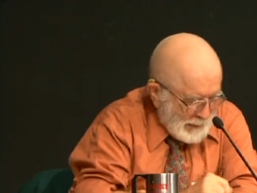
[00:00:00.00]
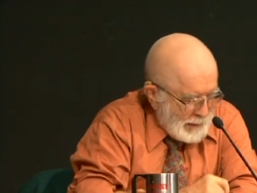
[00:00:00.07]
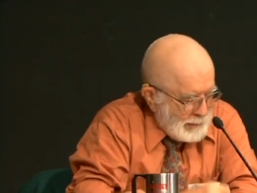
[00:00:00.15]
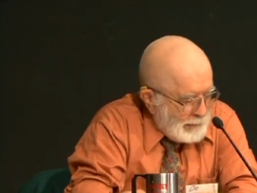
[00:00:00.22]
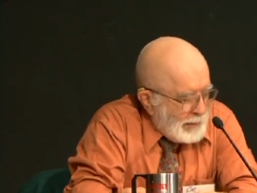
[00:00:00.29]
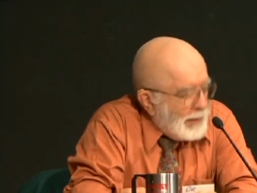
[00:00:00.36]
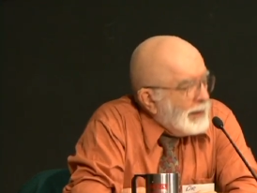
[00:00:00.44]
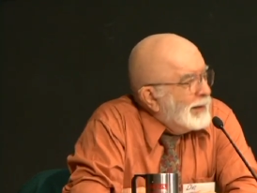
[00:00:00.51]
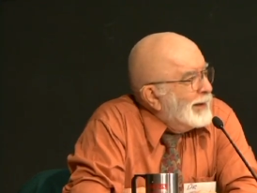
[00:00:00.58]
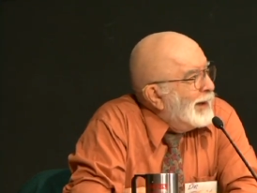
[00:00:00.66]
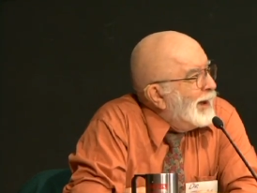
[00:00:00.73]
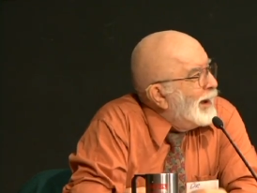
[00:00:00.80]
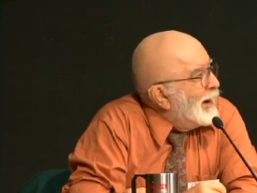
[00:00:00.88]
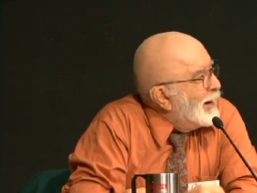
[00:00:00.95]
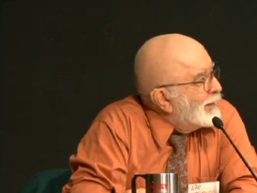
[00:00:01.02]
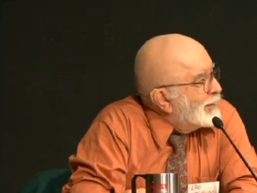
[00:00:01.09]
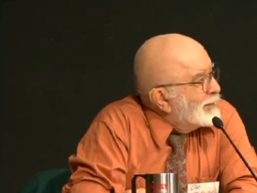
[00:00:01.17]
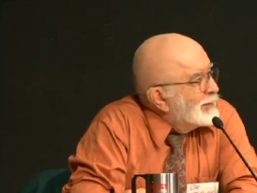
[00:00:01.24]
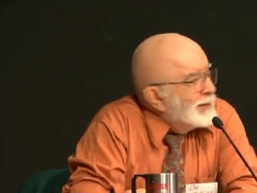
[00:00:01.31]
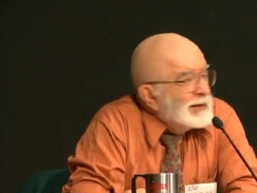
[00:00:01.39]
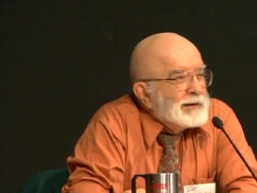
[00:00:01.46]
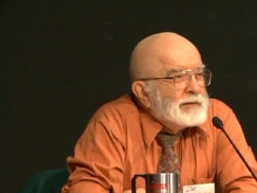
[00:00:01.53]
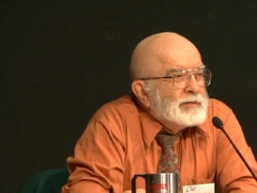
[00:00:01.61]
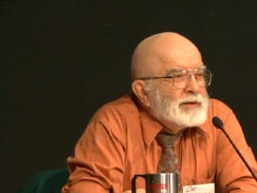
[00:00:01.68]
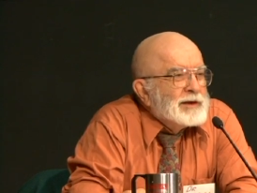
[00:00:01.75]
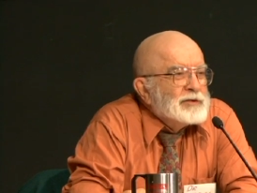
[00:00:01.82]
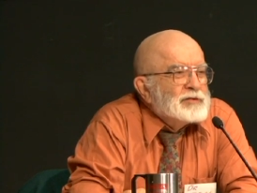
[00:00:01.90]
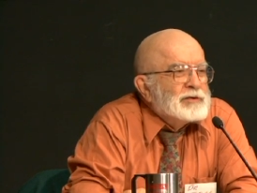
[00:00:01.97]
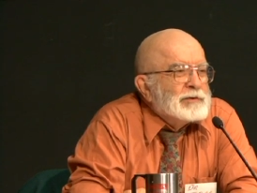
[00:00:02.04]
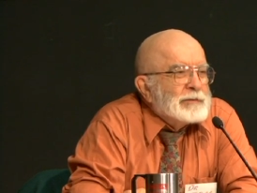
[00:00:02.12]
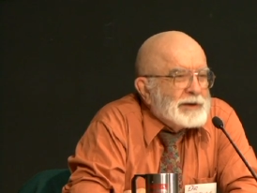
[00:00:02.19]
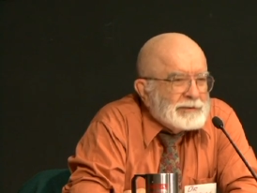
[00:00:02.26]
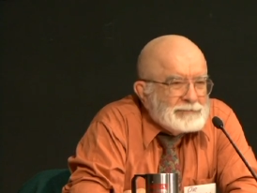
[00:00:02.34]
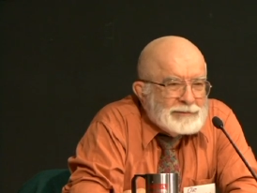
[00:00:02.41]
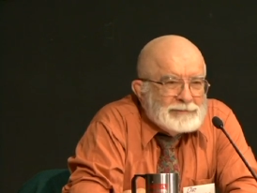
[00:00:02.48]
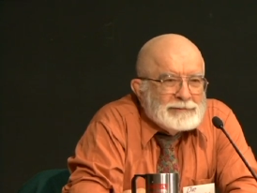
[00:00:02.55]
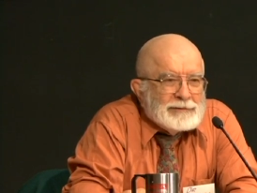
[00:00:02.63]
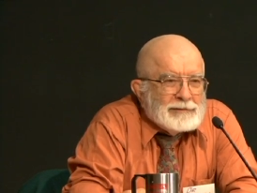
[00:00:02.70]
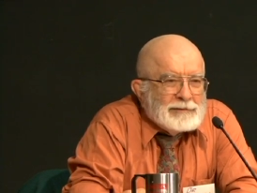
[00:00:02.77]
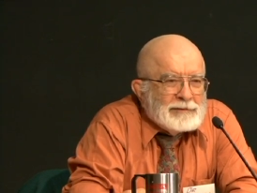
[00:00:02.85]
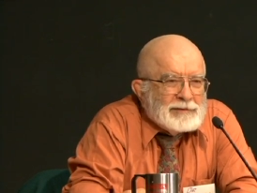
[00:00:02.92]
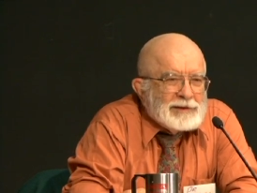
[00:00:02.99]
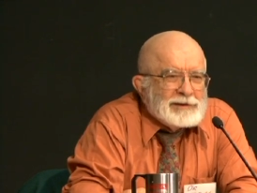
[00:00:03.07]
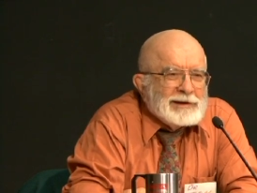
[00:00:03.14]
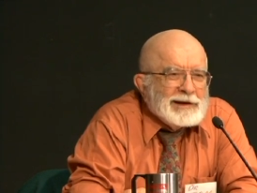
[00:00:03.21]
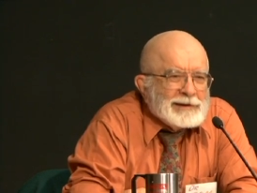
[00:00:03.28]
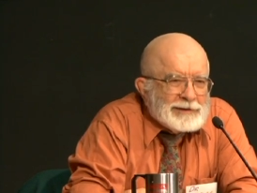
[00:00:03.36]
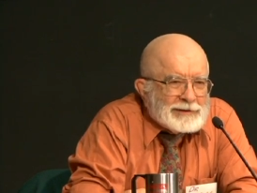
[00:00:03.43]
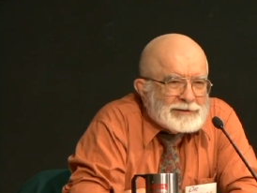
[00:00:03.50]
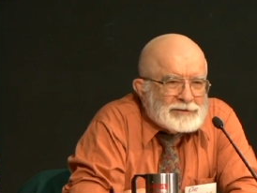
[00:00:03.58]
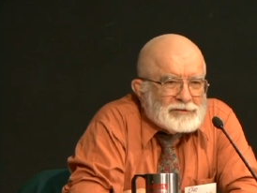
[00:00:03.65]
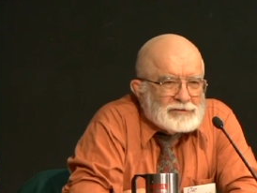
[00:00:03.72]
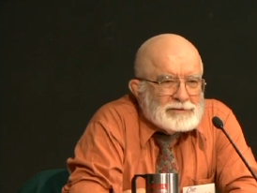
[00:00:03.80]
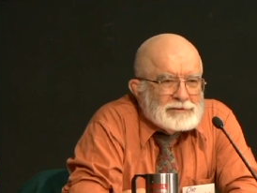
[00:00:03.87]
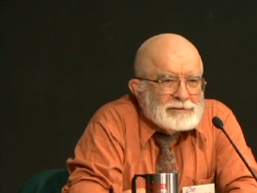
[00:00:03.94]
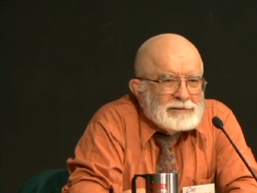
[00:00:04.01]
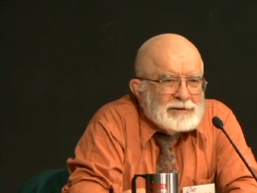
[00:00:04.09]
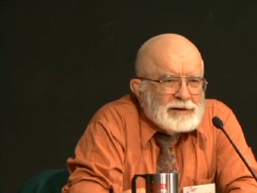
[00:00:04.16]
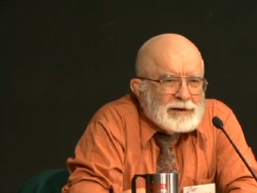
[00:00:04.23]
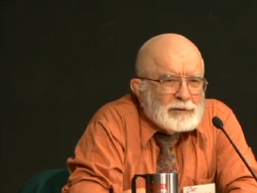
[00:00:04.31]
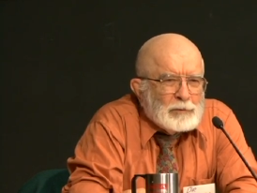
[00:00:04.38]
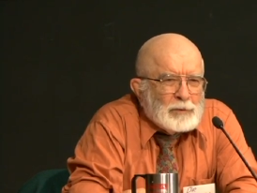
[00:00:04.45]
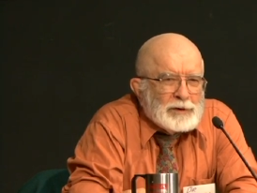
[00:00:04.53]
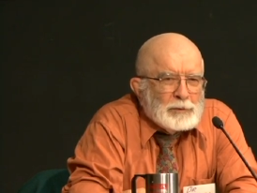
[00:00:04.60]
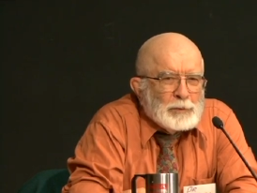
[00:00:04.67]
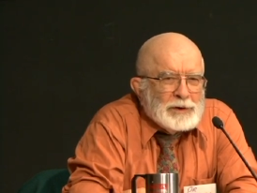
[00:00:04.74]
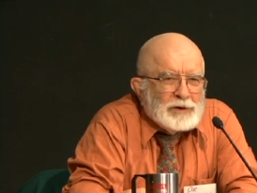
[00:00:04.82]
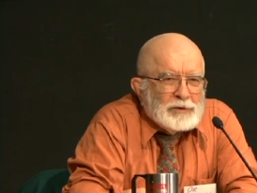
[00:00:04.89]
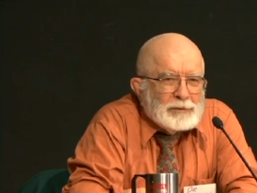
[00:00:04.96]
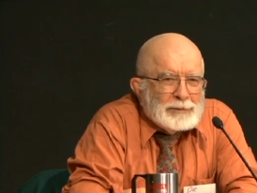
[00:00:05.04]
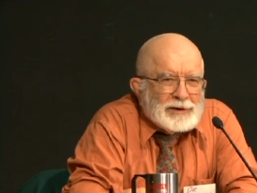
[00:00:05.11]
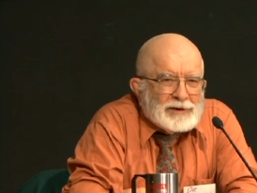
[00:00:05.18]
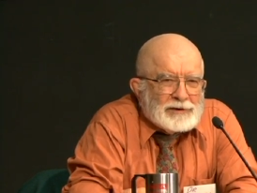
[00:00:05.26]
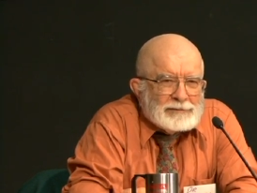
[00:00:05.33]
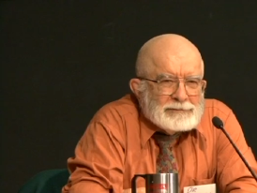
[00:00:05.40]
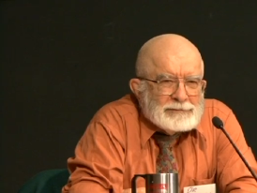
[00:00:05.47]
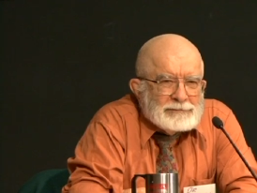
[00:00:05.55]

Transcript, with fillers: Yeah. Uh, the history, the technicals, and what do we do about it?